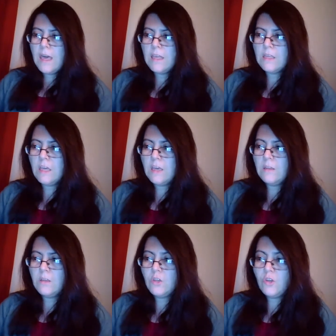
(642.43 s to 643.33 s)
In
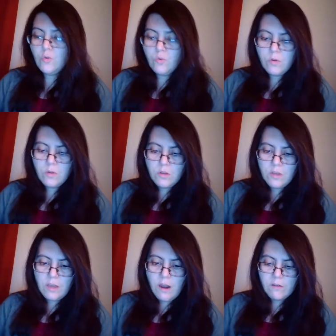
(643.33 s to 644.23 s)
June,
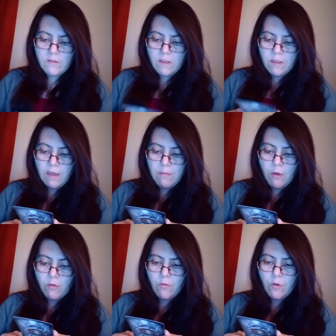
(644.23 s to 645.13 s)
the cards that came
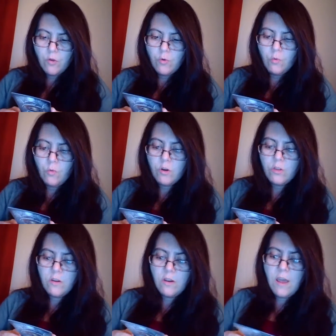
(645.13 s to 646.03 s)
out for you were
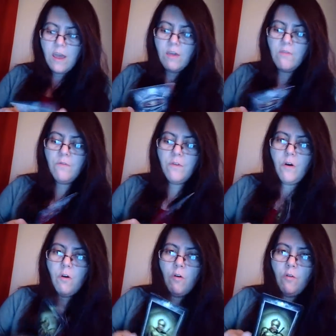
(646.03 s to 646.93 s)
the Knave
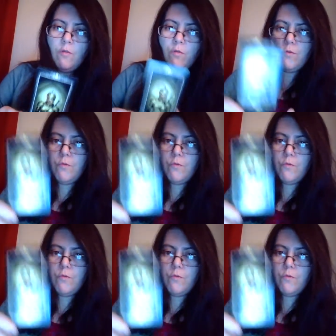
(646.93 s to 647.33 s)
of